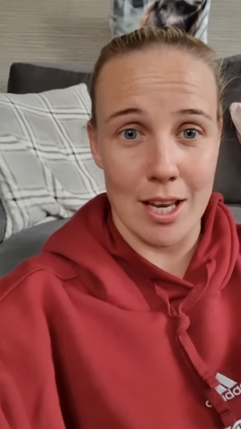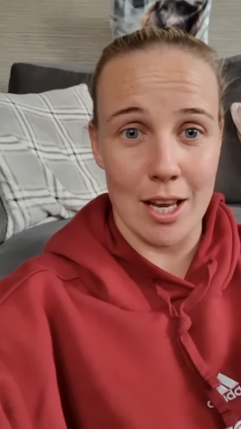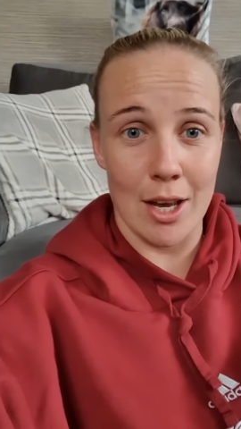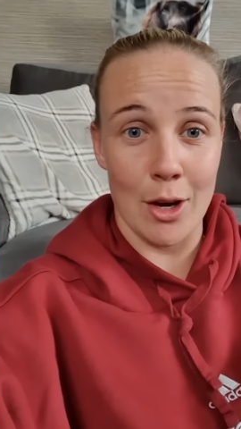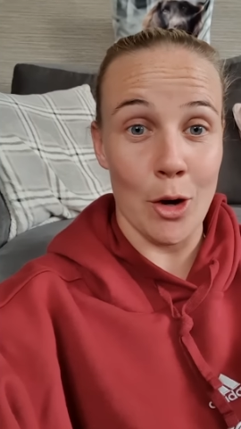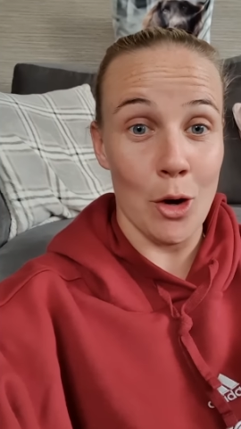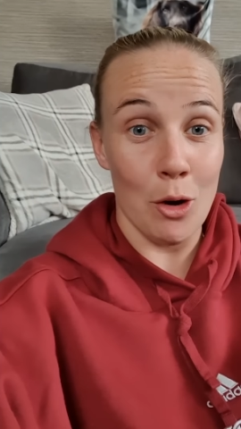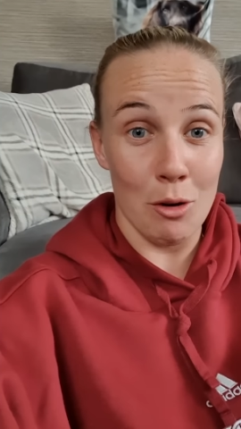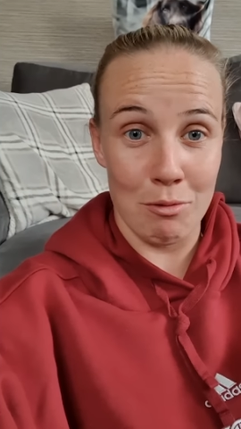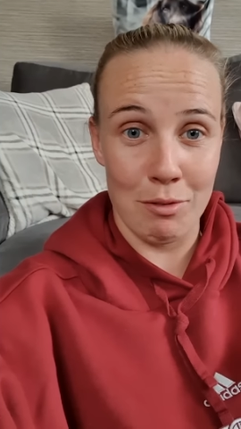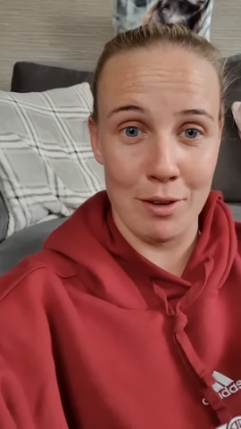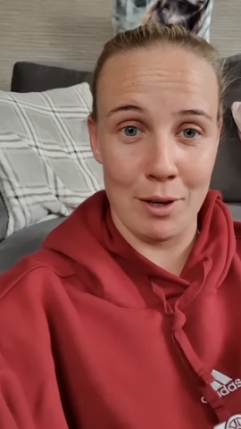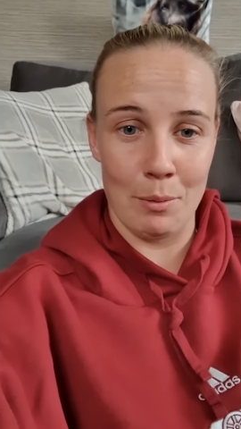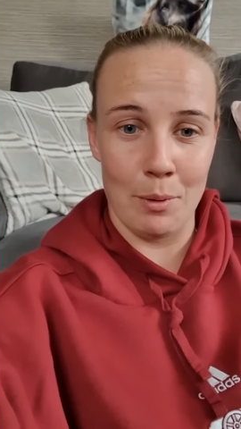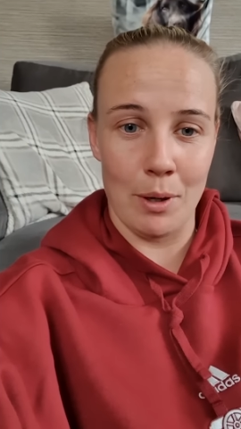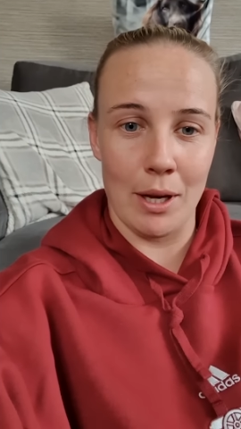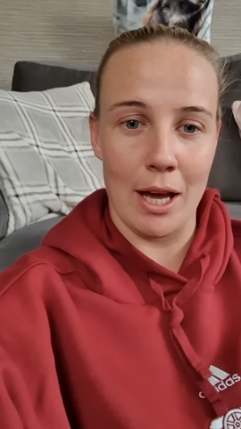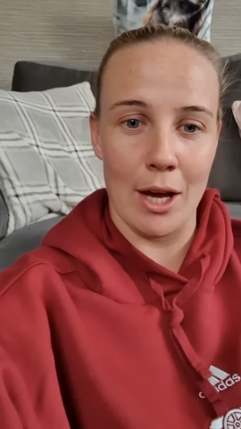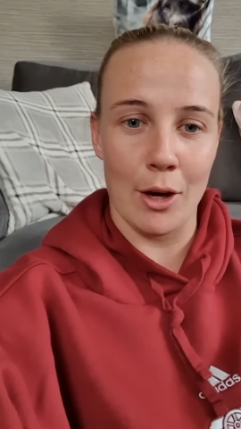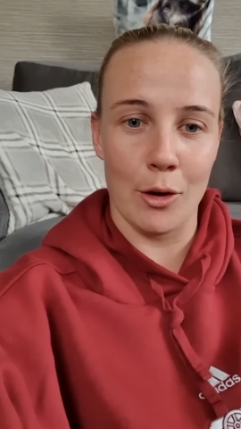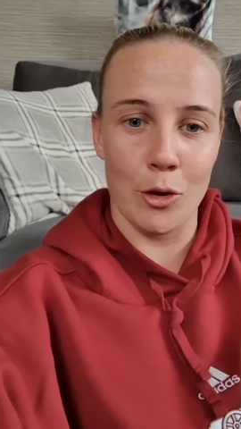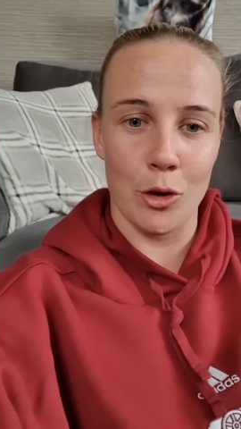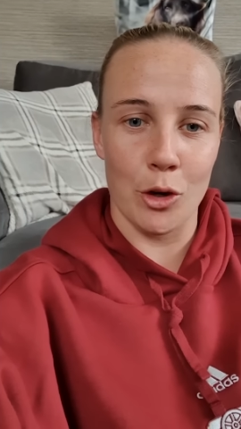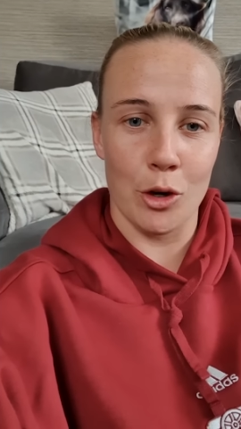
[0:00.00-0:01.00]
Uh, hopefully we
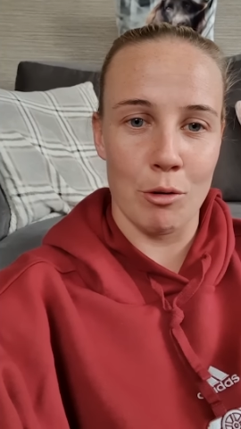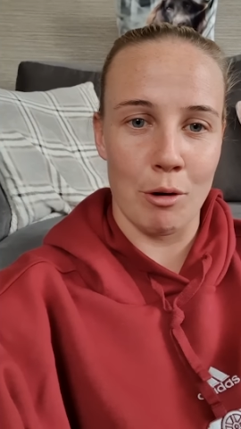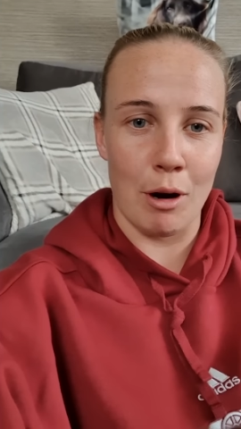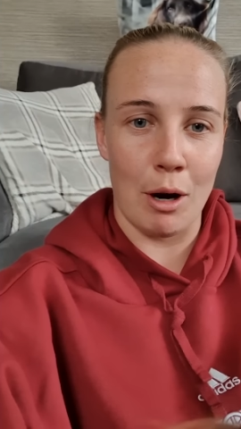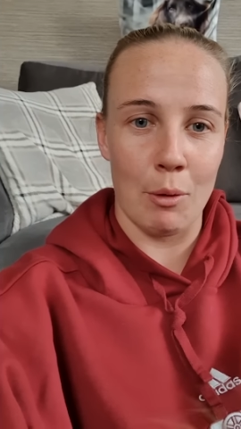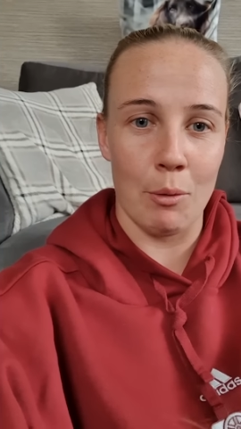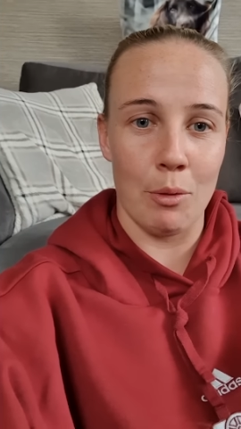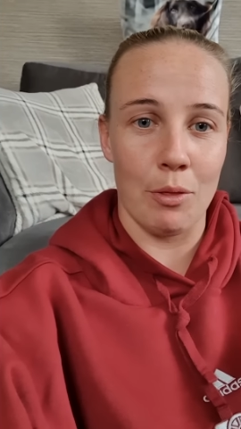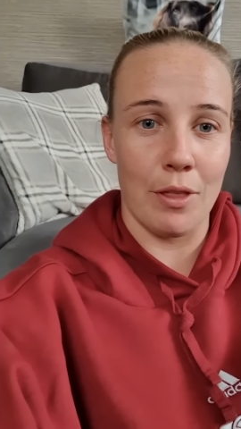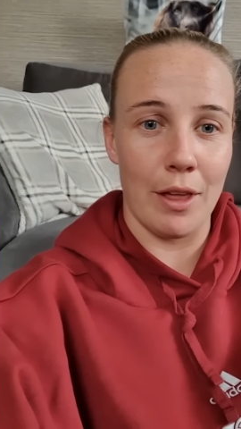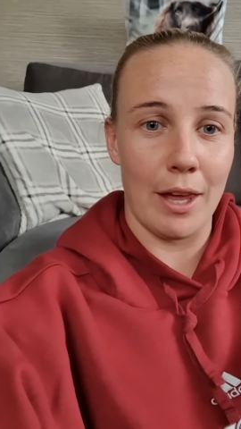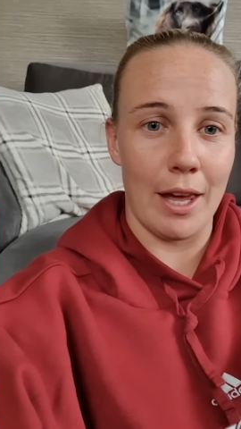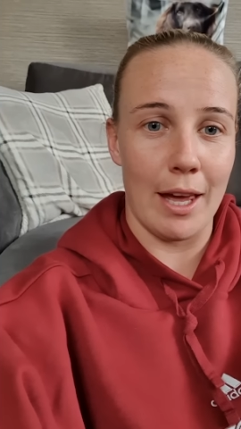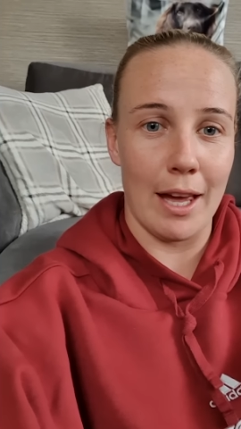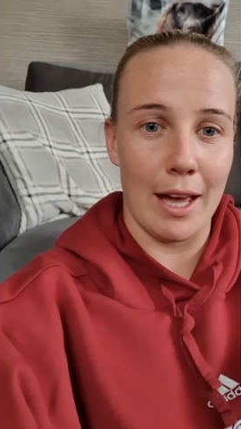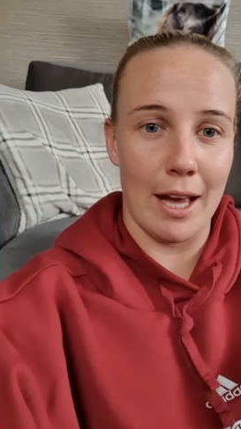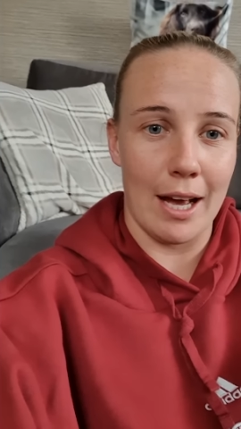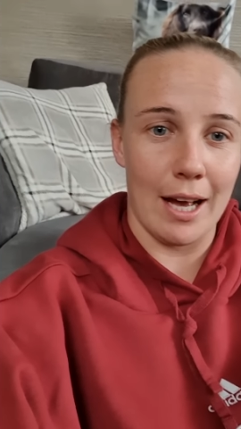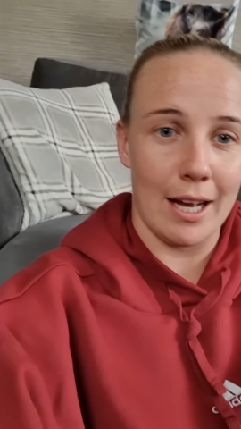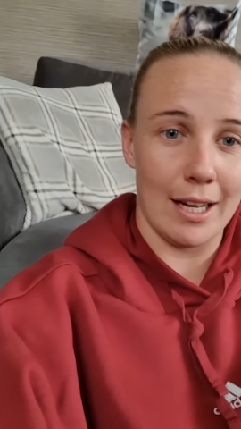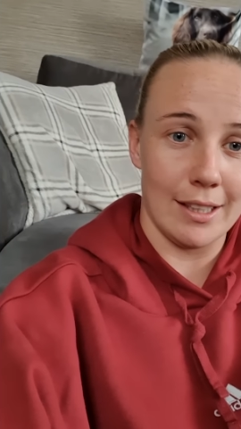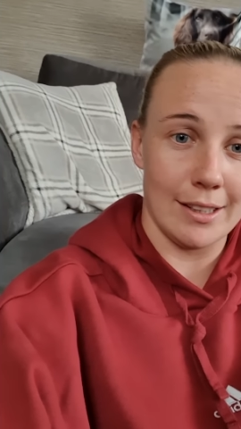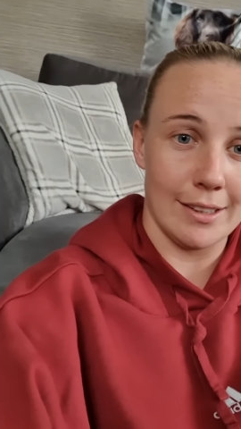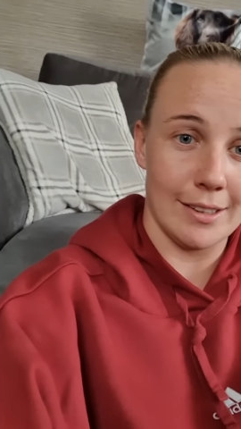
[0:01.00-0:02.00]
get a good crowd there
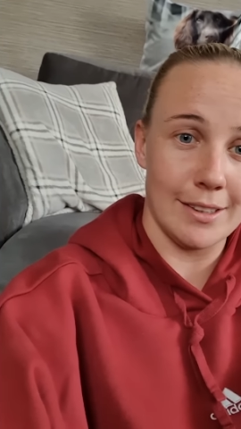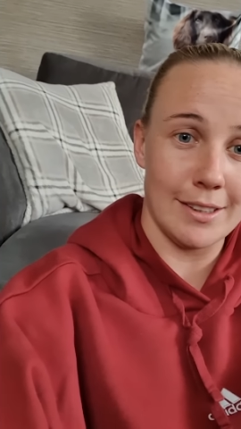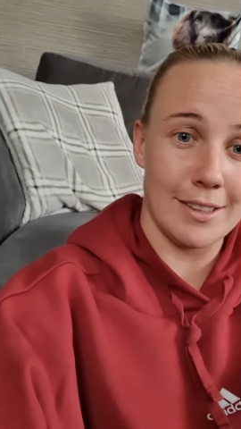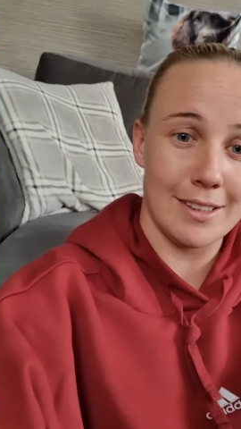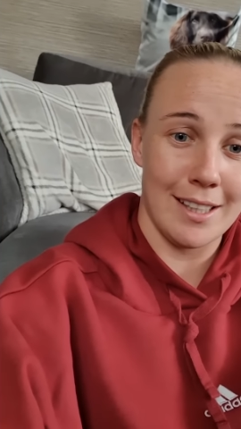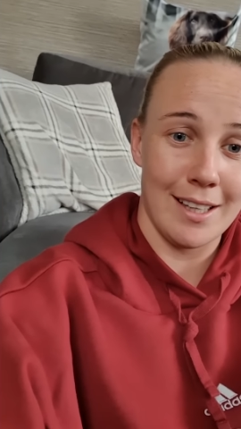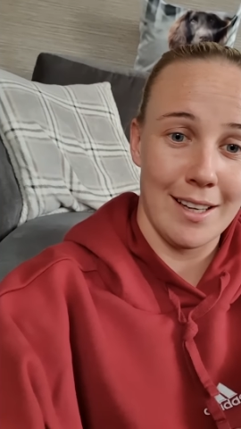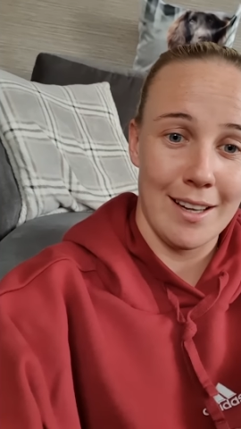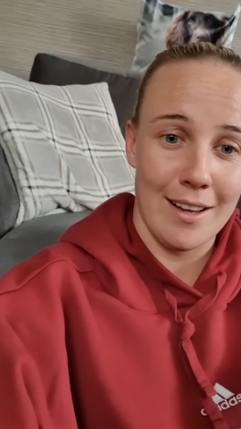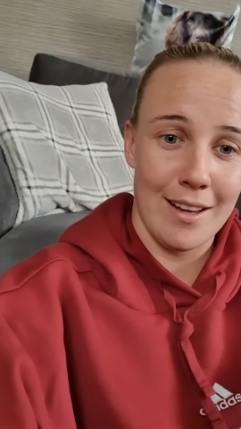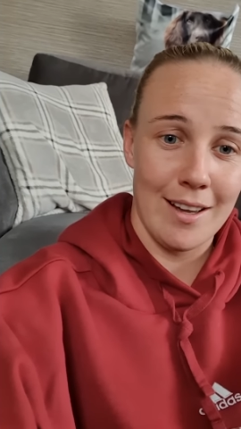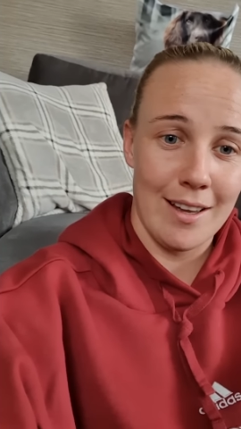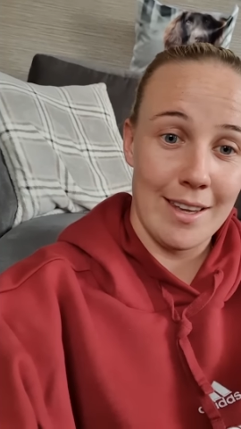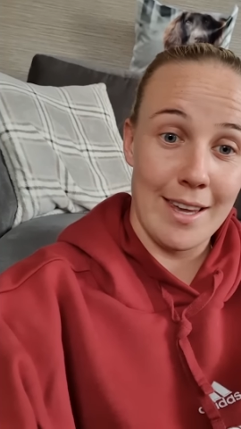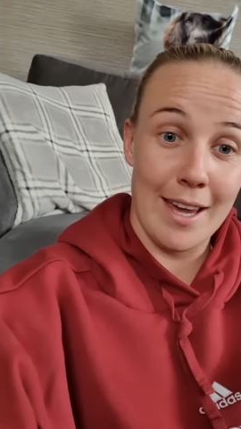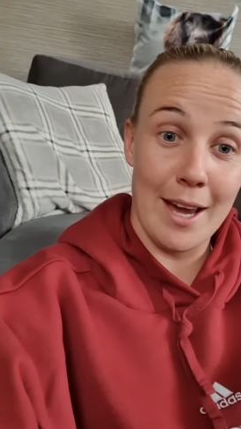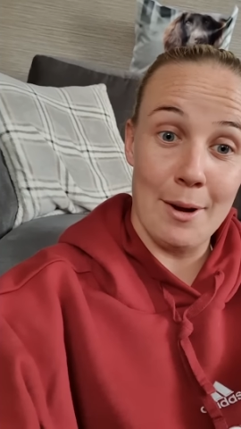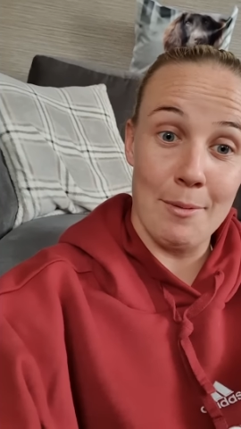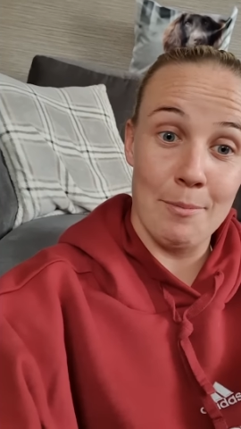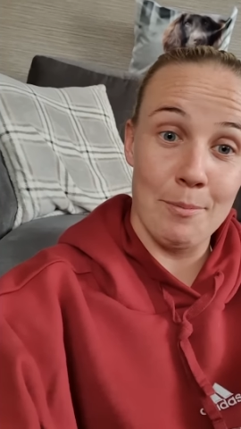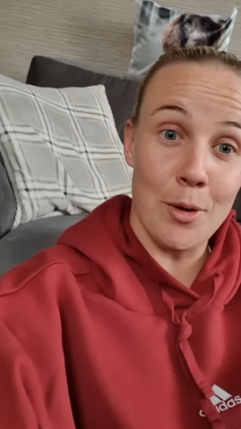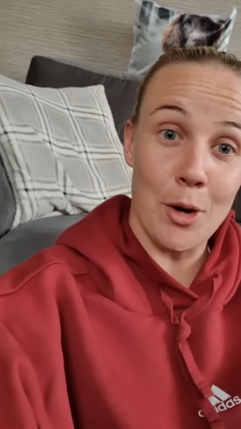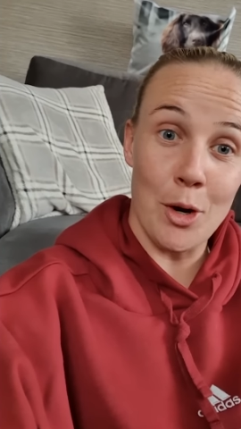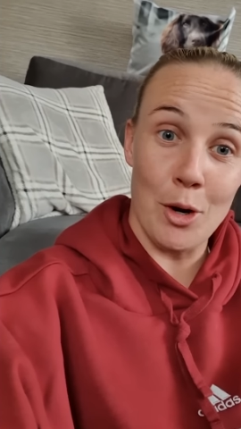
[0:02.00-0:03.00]
and
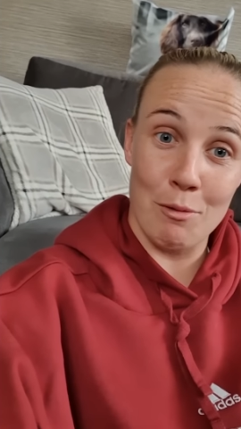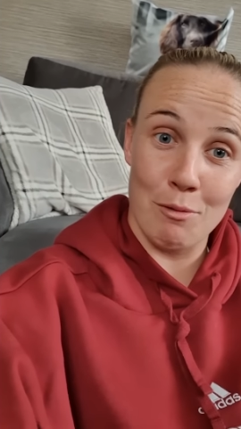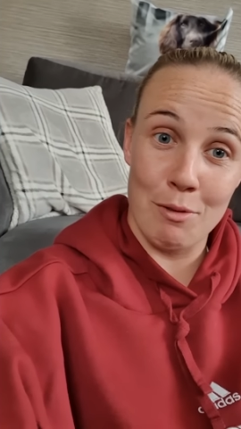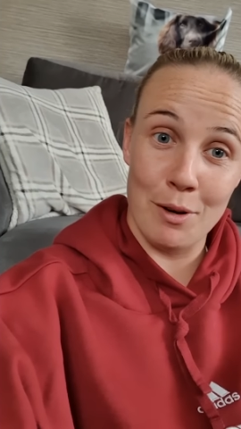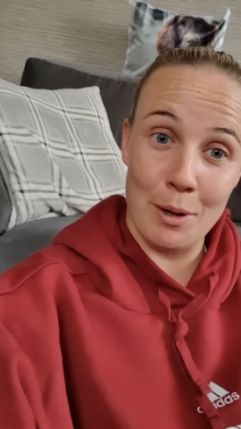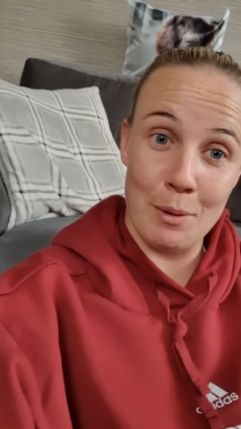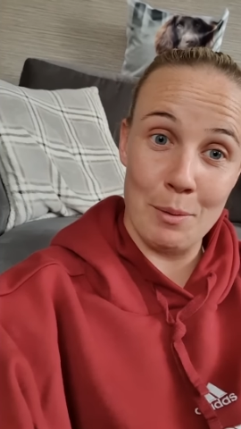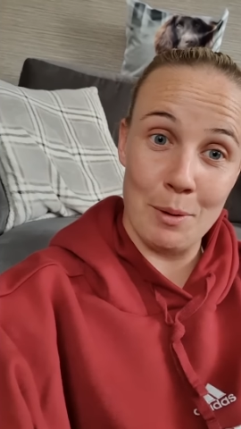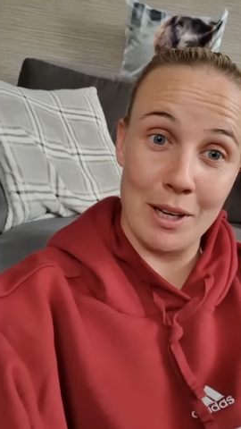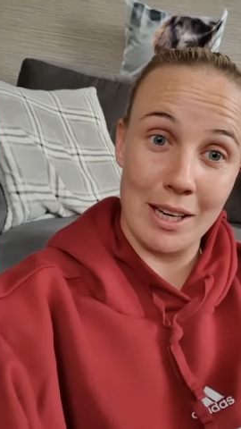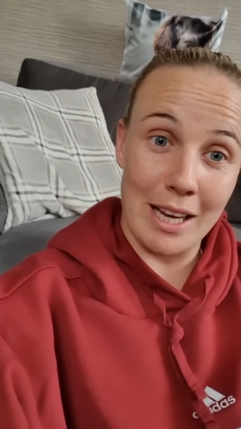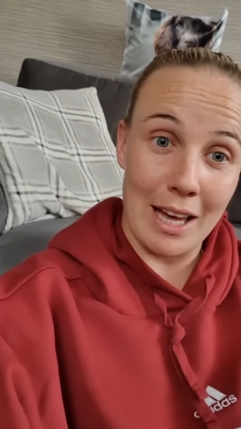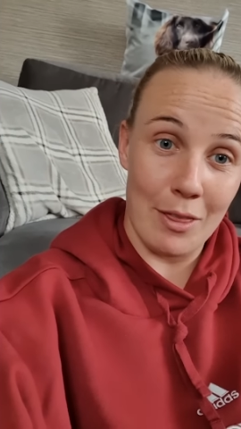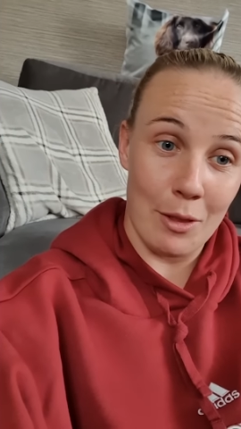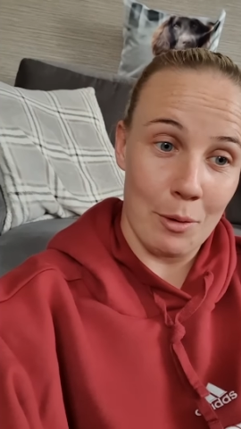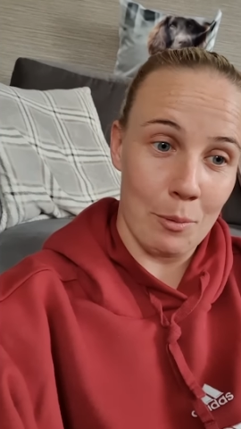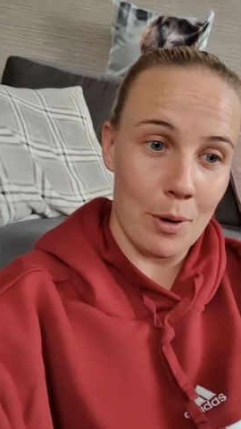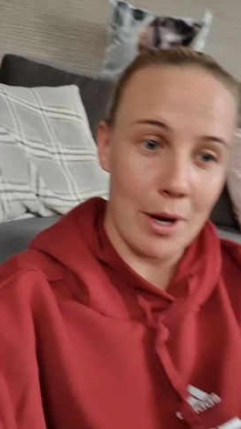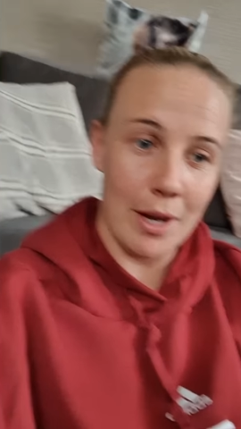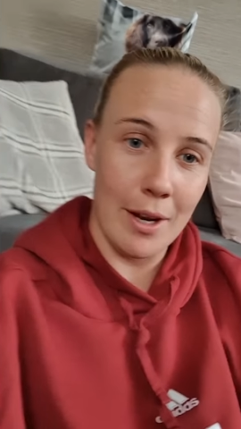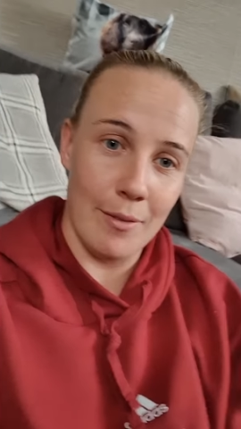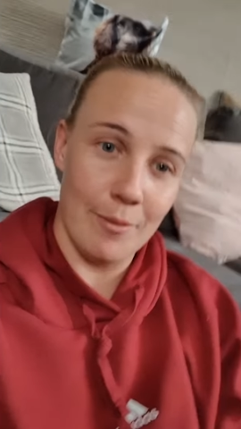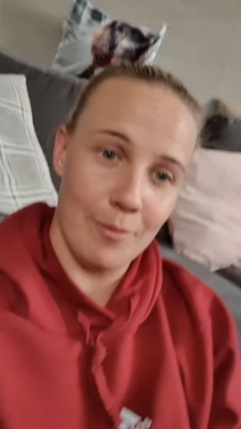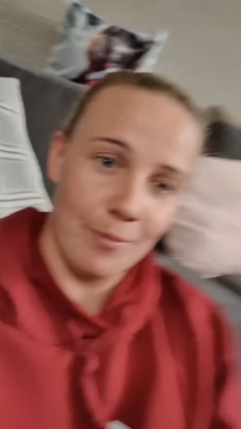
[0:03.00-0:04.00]
yeah, hopefully we get the
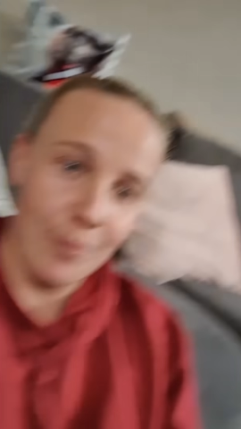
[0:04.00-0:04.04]
win.